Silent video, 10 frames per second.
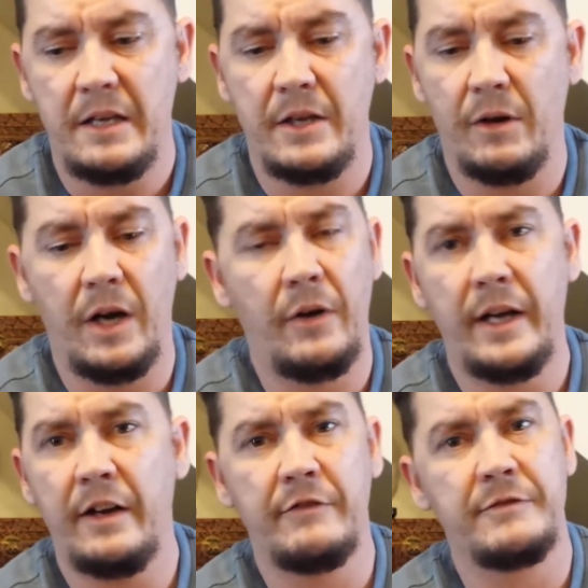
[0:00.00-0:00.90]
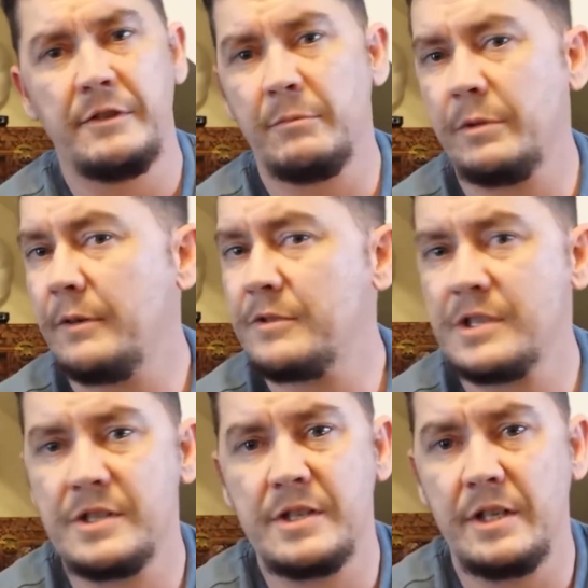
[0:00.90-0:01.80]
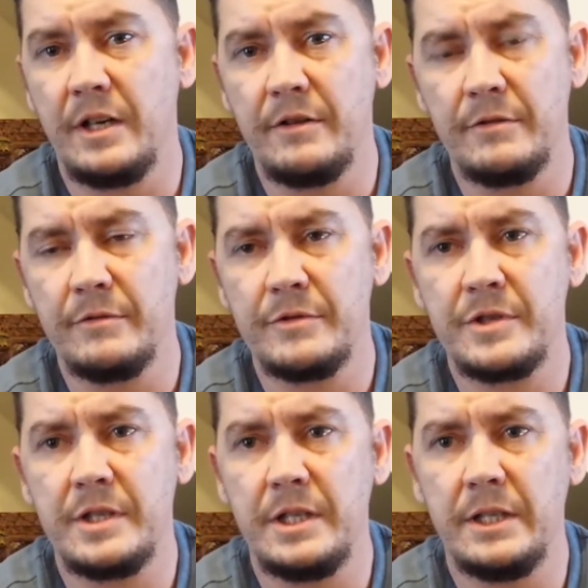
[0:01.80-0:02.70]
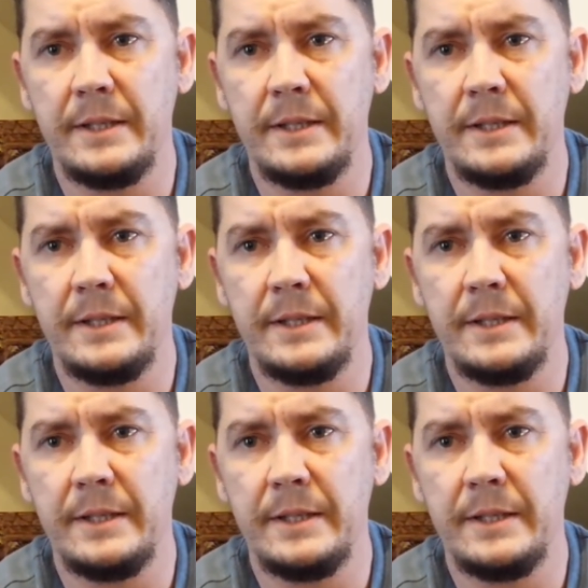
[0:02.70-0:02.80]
I'll have different preferences than others.